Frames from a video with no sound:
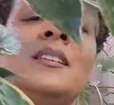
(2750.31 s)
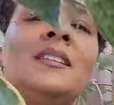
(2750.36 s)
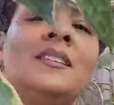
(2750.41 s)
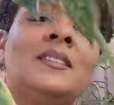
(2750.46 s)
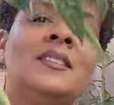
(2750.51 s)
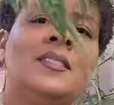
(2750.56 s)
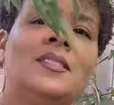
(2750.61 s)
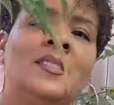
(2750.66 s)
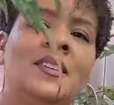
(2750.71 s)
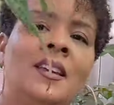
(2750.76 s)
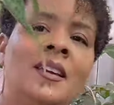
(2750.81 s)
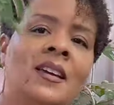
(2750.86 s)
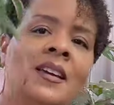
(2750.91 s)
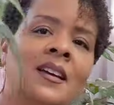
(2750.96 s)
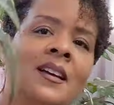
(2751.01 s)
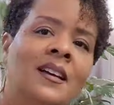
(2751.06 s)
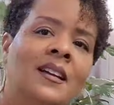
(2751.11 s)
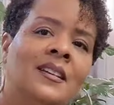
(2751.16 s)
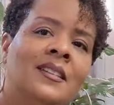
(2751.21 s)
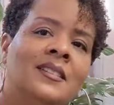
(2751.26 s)
So
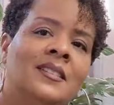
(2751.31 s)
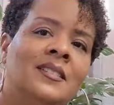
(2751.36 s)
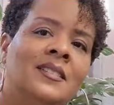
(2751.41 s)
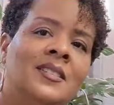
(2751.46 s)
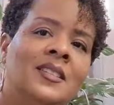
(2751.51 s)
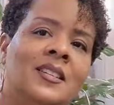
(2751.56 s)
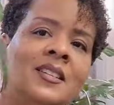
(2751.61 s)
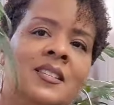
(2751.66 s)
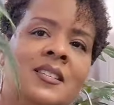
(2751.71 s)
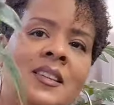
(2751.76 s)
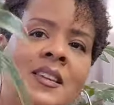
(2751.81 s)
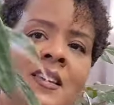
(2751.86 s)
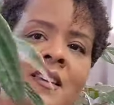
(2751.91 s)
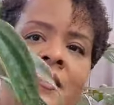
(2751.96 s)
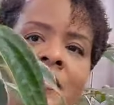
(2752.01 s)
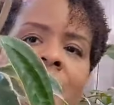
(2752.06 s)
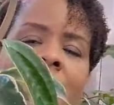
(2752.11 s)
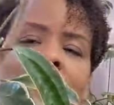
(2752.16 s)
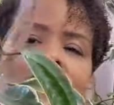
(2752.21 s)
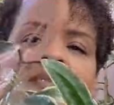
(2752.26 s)
yeah, she's
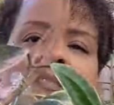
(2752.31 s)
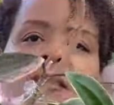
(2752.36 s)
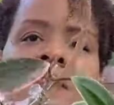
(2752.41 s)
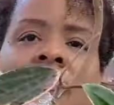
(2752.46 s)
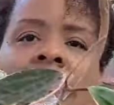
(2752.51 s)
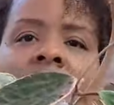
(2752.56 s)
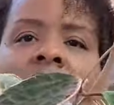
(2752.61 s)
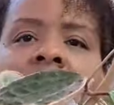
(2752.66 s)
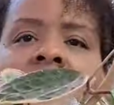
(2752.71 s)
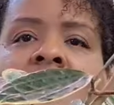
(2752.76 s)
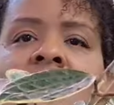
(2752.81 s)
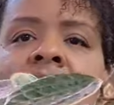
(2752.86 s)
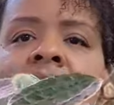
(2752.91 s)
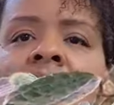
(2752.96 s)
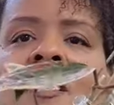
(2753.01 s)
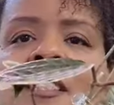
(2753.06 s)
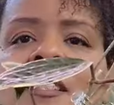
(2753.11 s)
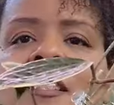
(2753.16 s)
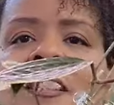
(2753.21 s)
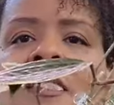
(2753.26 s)
giving. She
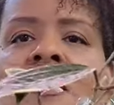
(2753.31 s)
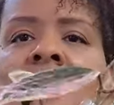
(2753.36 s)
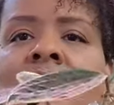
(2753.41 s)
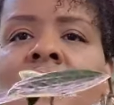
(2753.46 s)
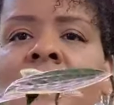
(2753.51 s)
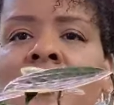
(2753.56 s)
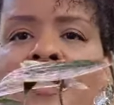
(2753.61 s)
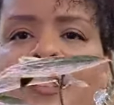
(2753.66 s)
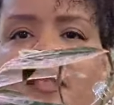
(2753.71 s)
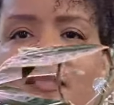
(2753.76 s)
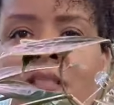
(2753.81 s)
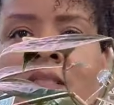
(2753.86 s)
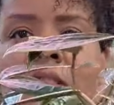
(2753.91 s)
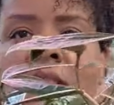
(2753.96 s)
is giving.